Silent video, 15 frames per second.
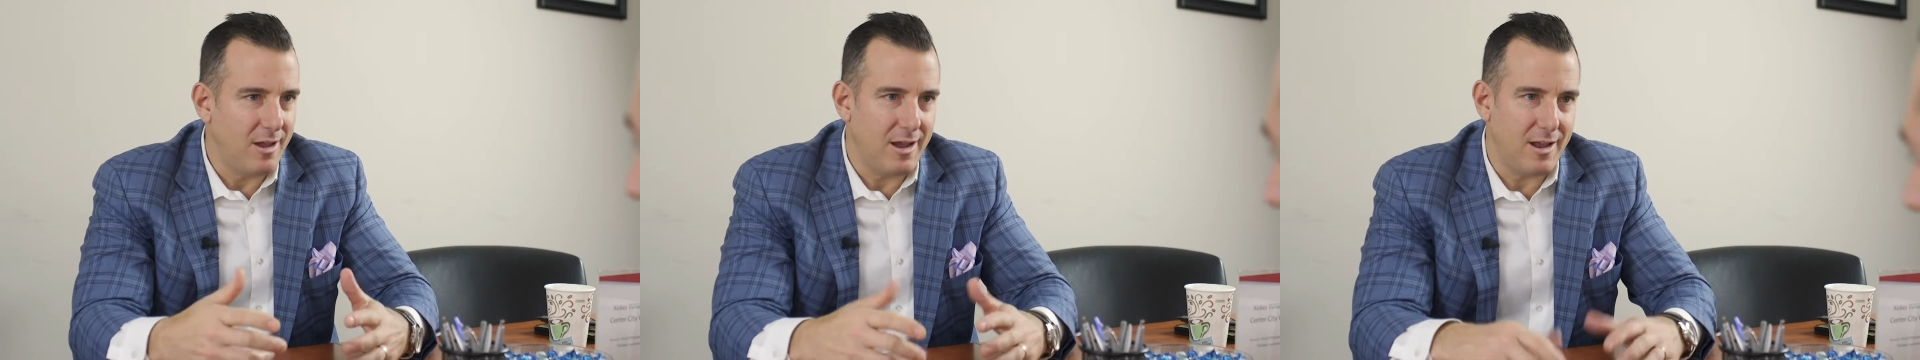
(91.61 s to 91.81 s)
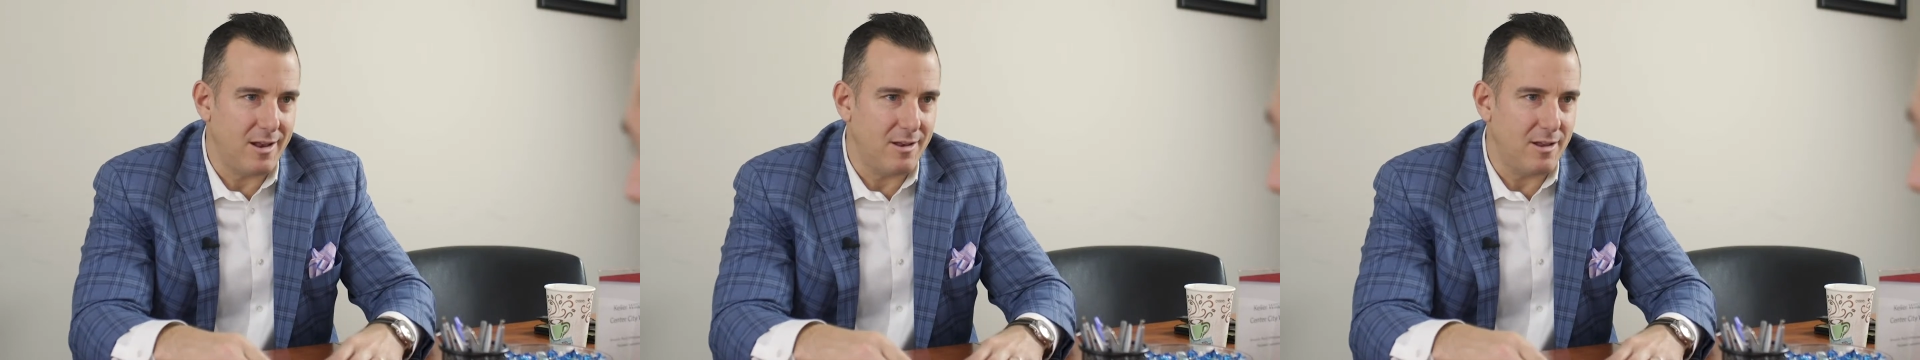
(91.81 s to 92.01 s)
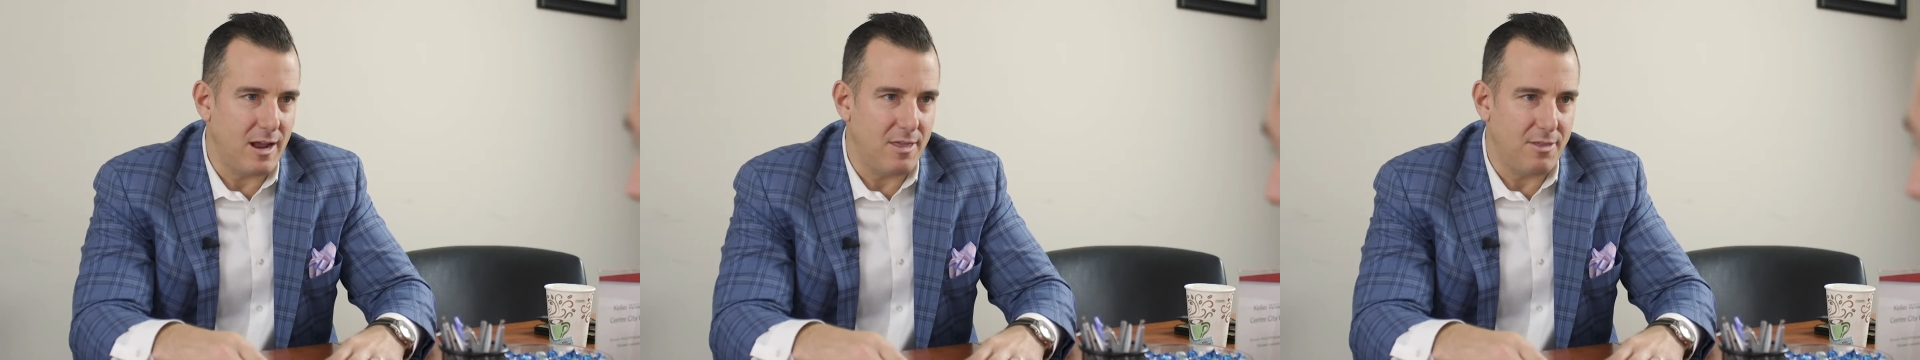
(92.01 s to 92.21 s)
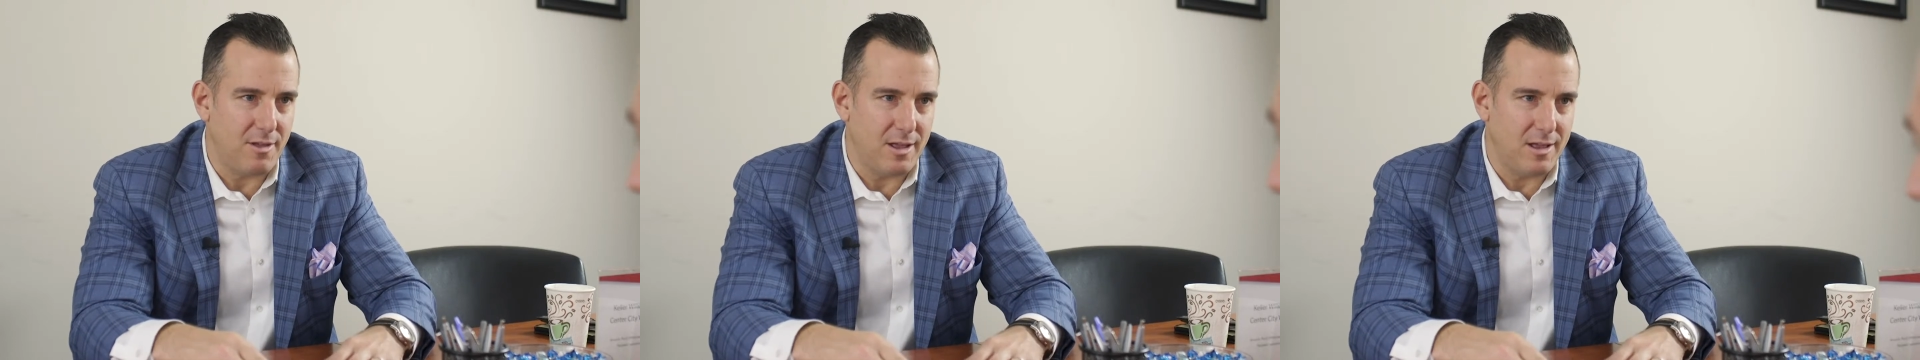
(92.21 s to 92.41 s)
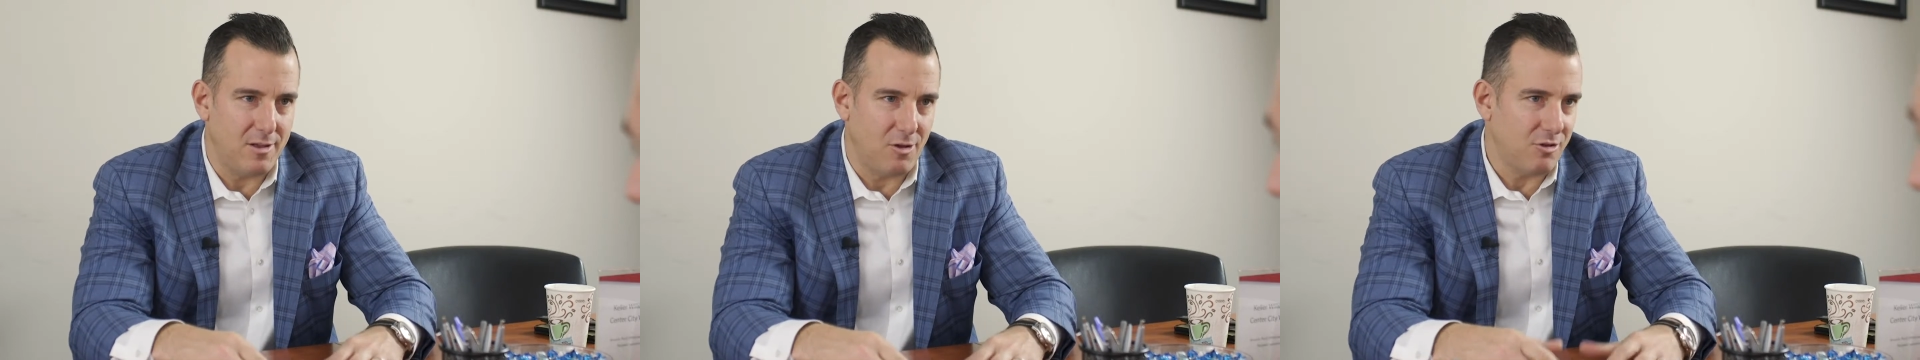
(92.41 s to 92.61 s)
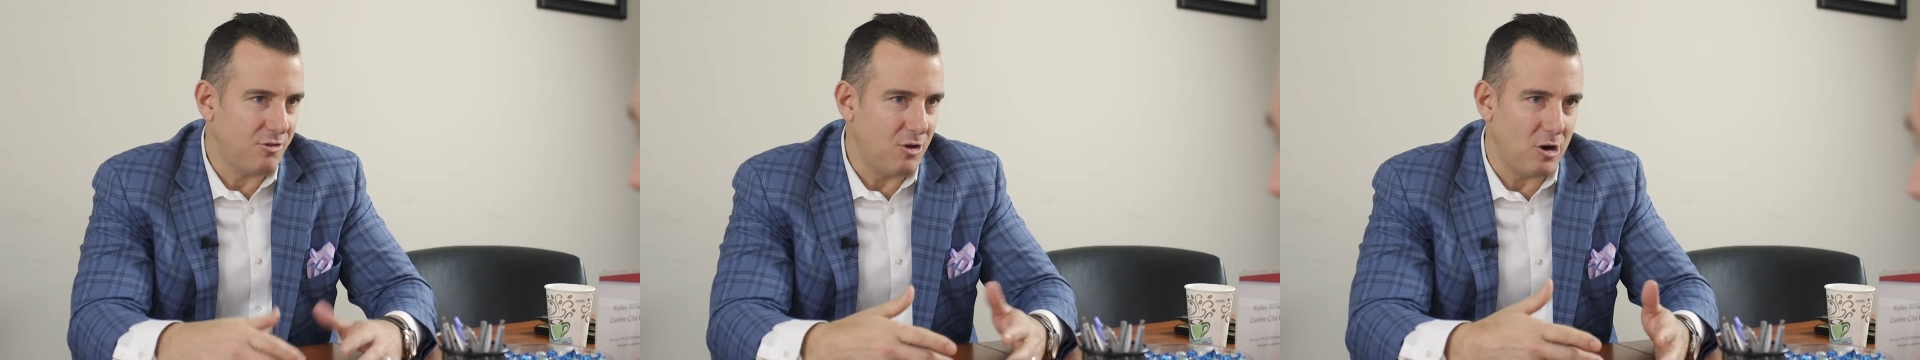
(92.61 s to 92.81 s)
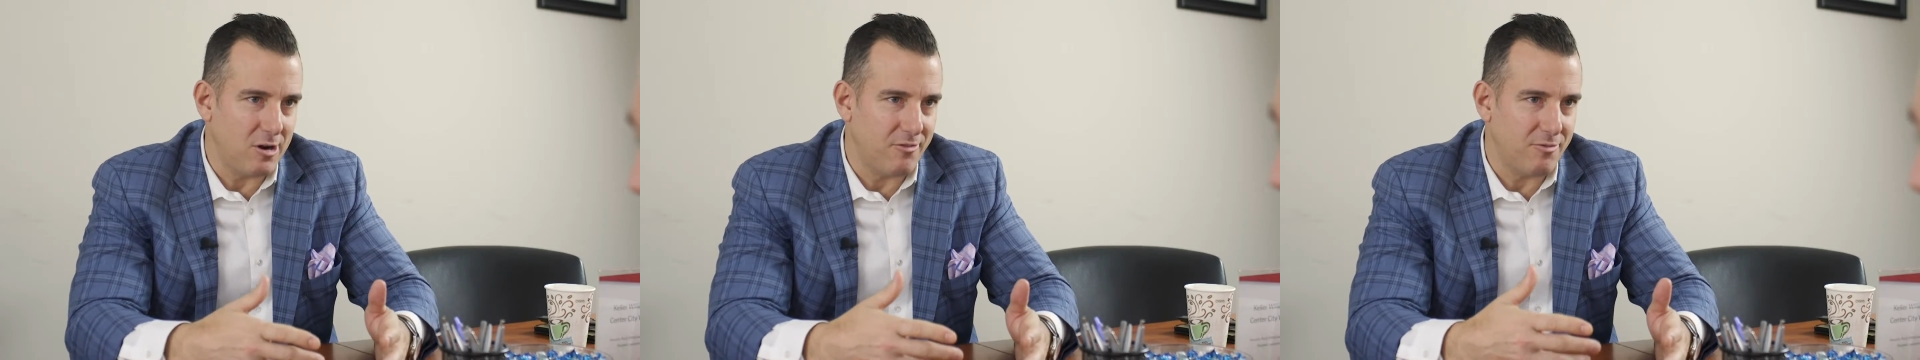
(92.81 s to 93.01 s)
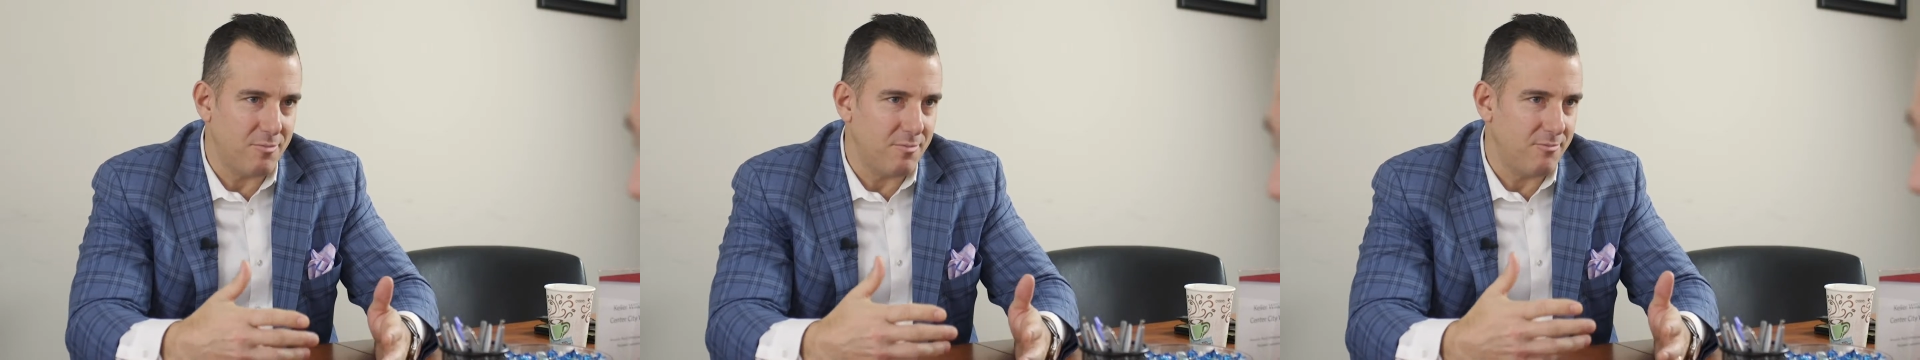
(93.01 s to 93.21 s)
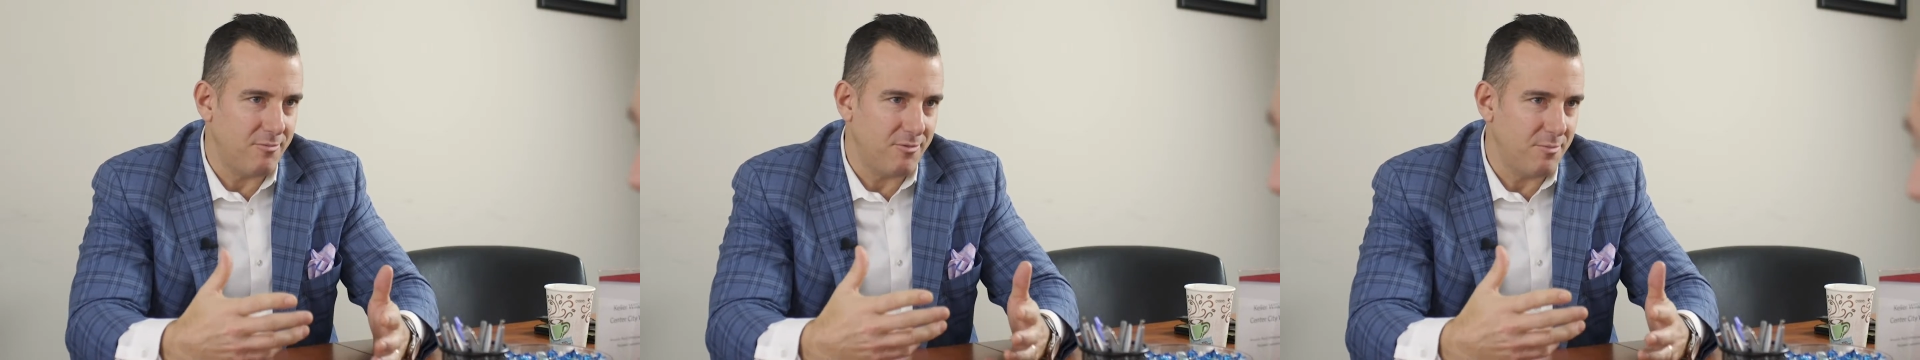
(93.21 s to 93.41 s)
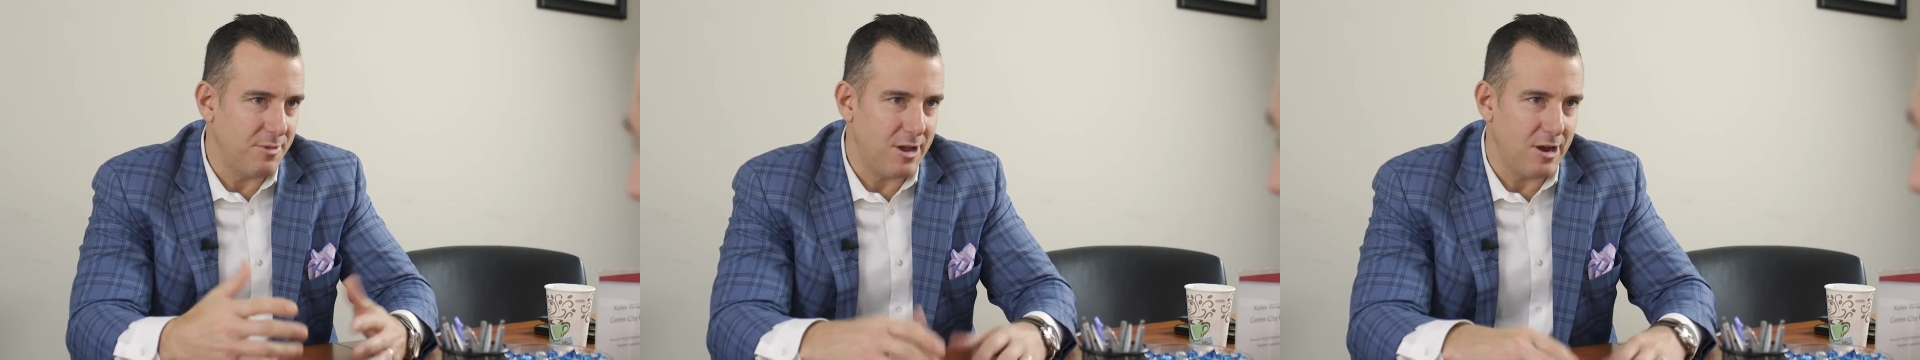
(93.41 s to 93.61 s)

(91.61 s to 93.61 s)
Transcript: And it all started from